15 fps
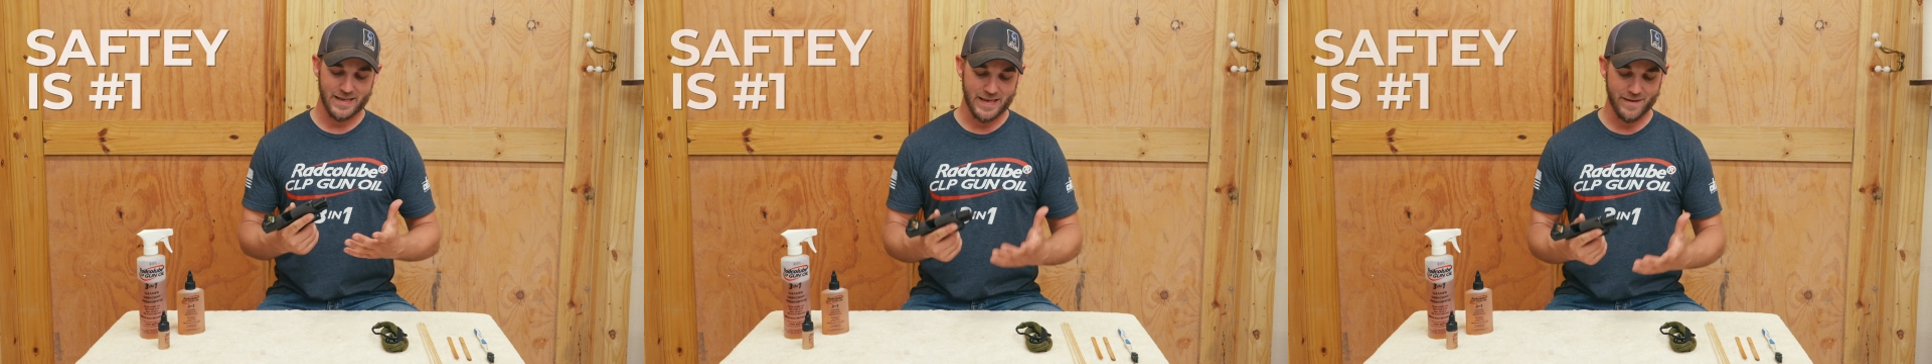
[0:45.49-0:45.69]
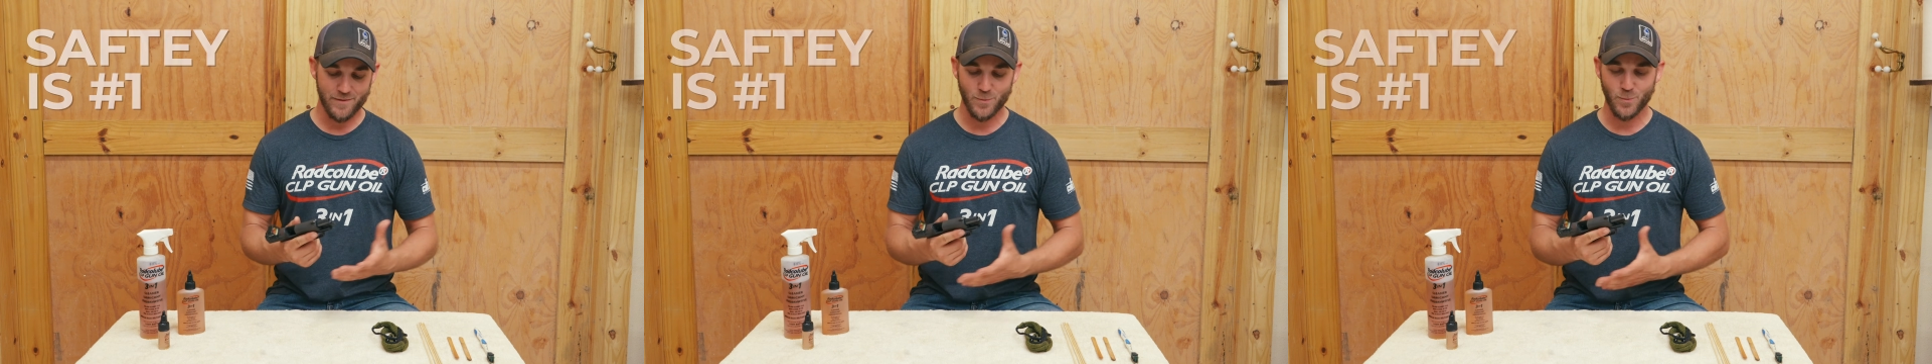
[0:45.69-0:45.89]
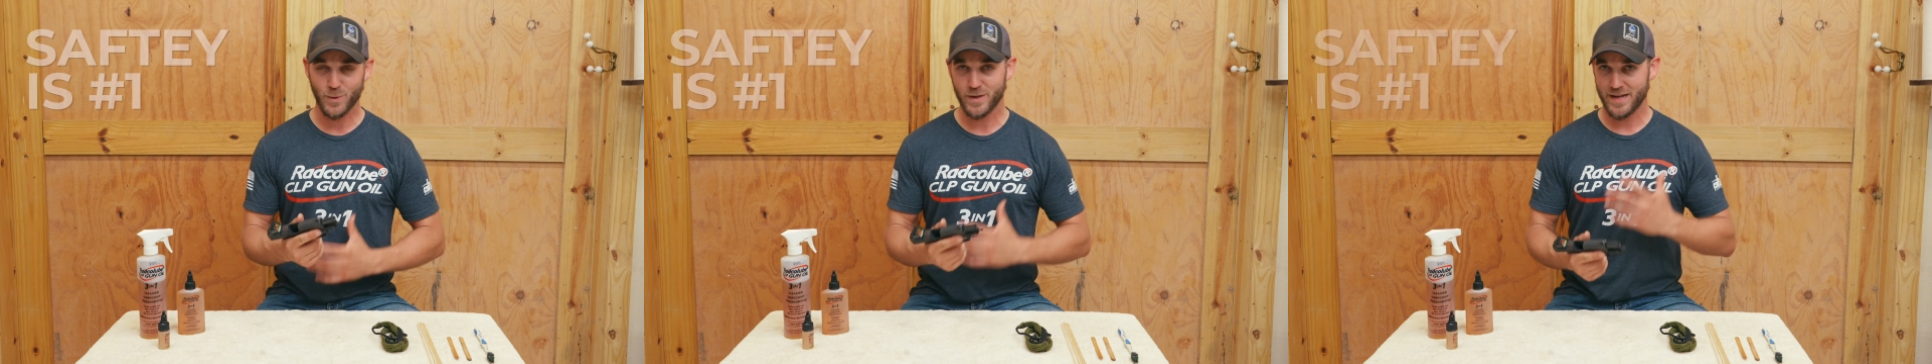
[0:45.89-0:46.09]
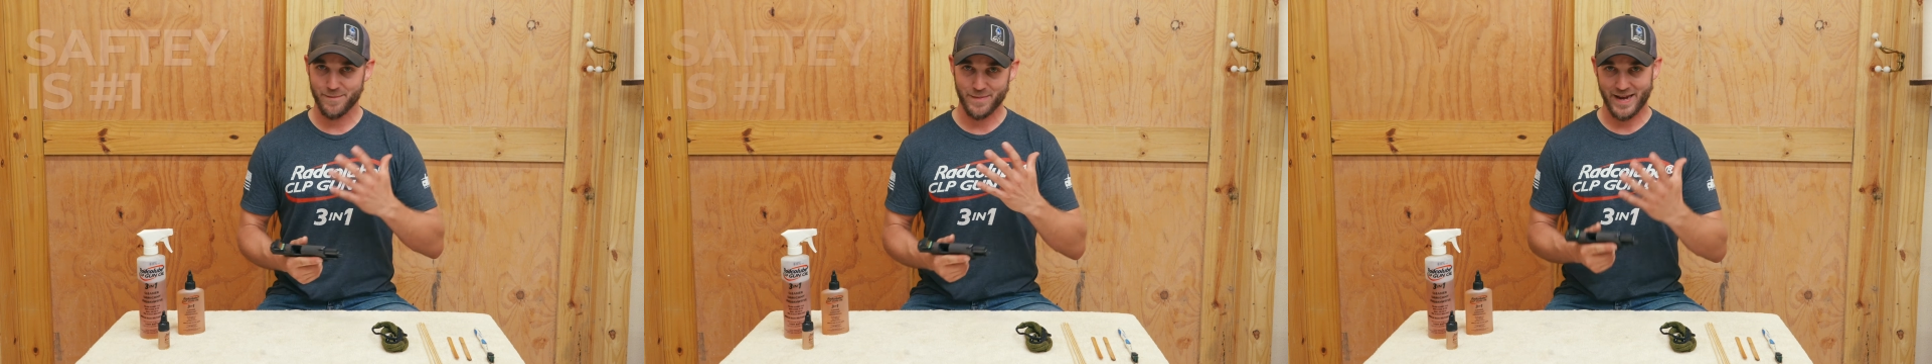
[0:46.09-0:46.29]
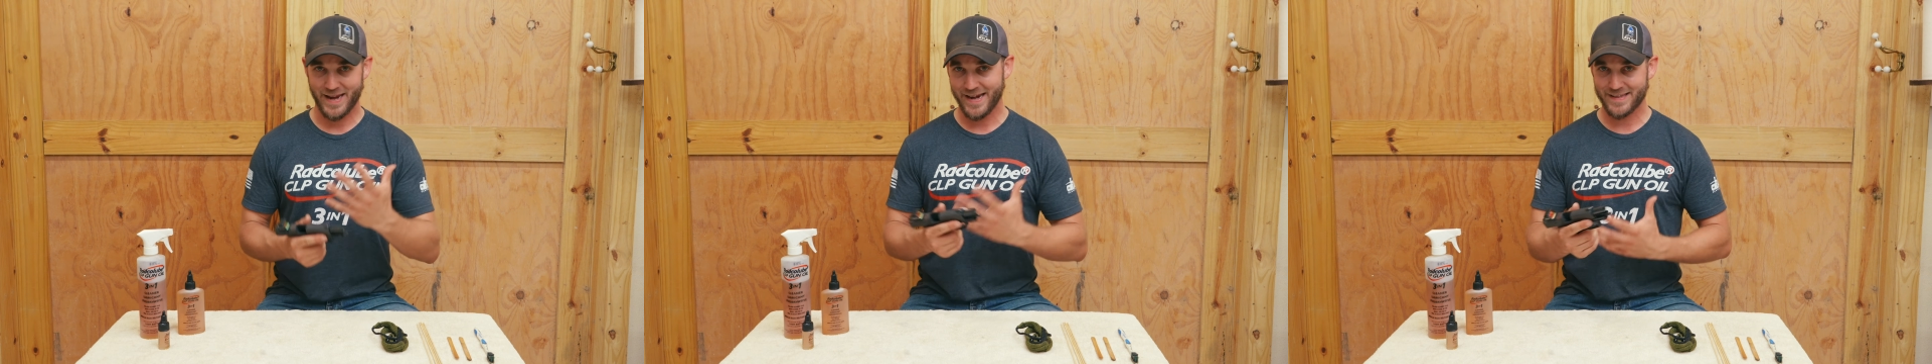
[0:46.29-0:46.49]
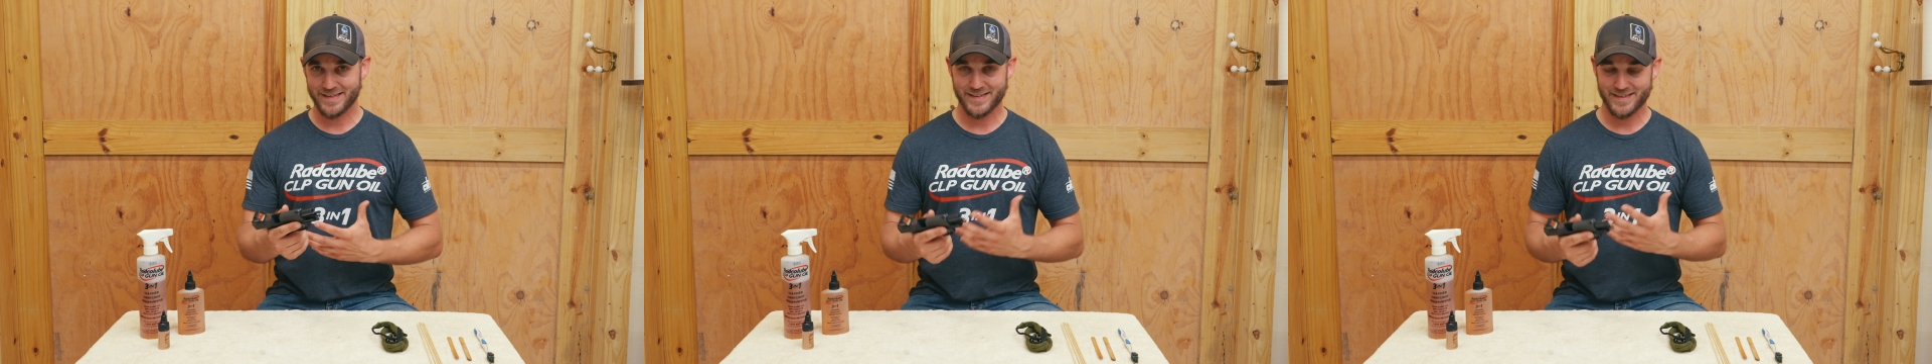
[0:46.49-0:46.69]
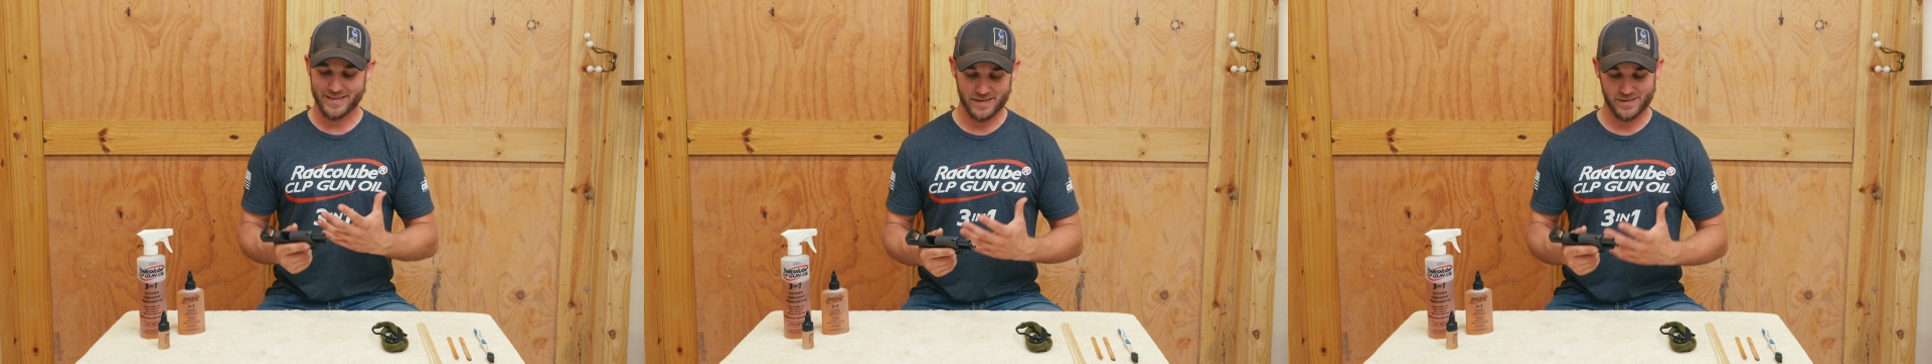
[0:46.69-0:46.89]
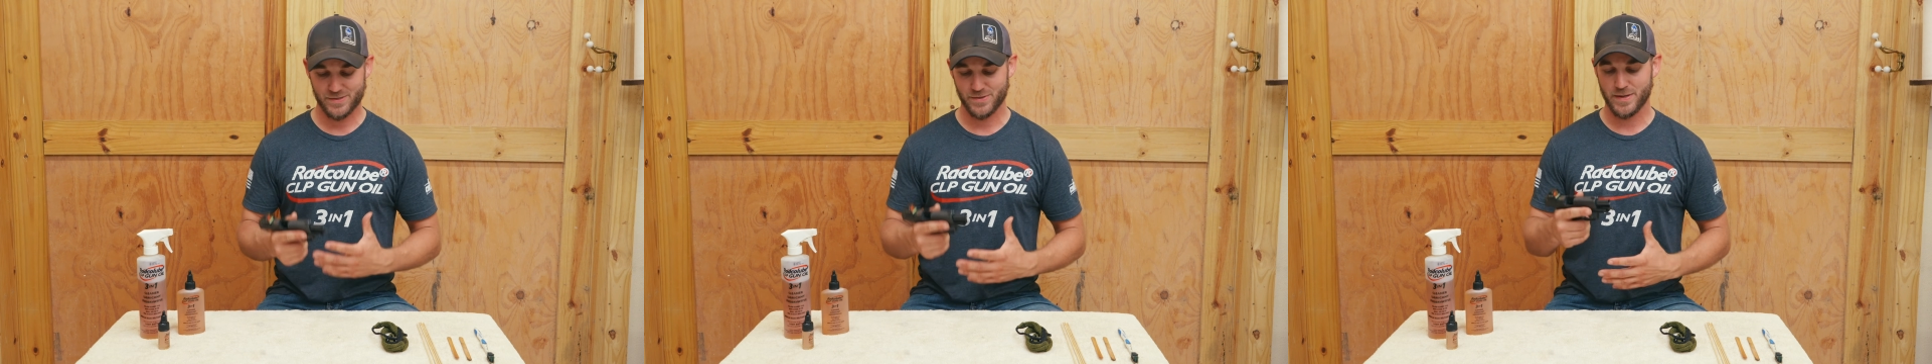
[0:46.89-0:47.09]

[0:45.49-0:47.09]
Even when I'm handling this,